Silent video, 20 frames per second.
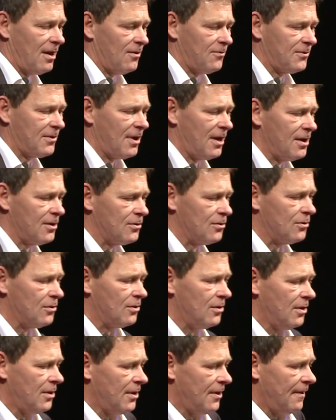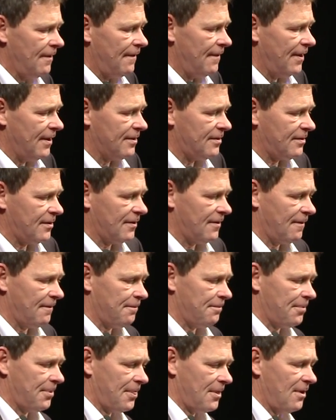of cargo. It,
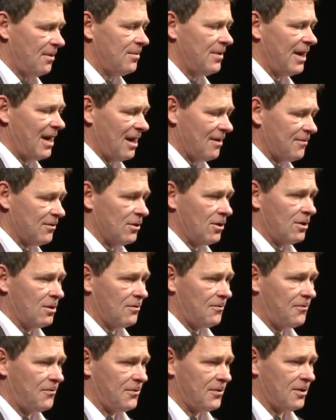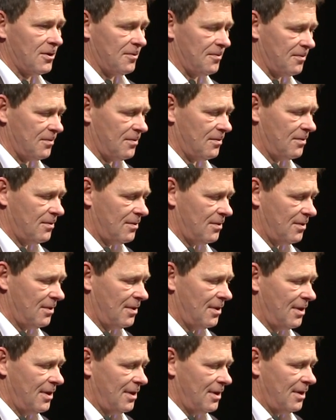um, we have a lot of um,
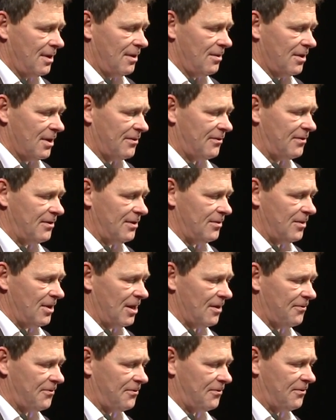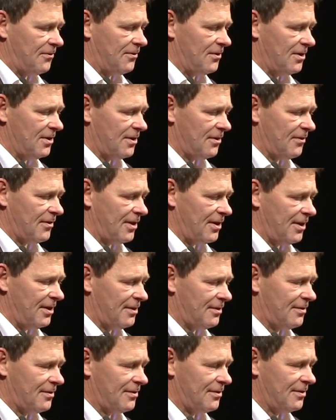let's see, we have
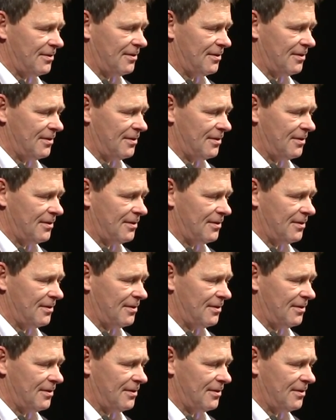CRS-8,